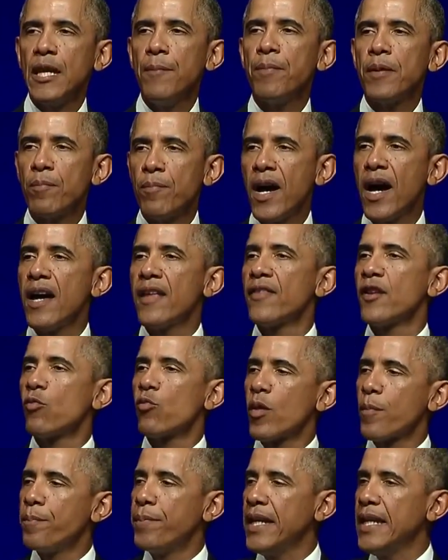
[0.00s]
in mind that
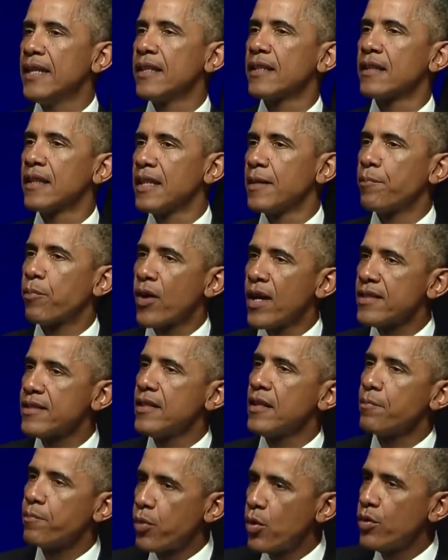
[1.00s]
repeatedly,
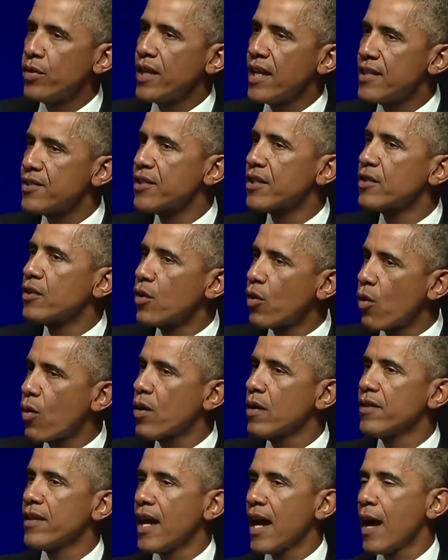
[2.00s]
President Putin has
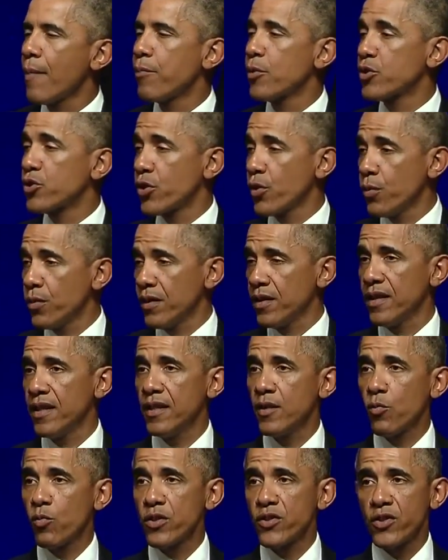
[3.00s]
ignored the opportunity
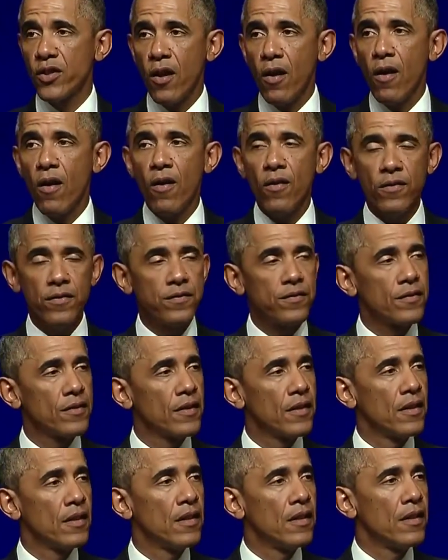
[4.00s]
to resolve
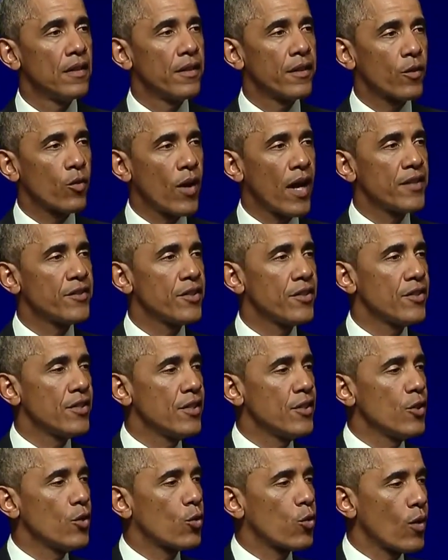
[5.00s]
the crisis
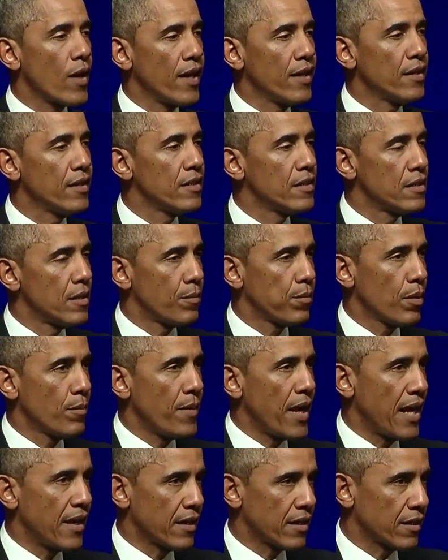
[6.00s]
in Ukraine
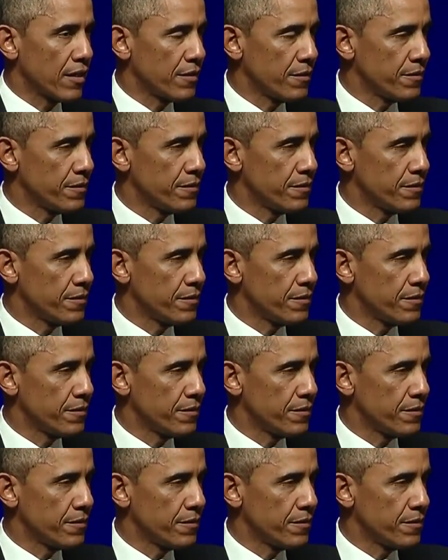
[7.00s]
diplomatically.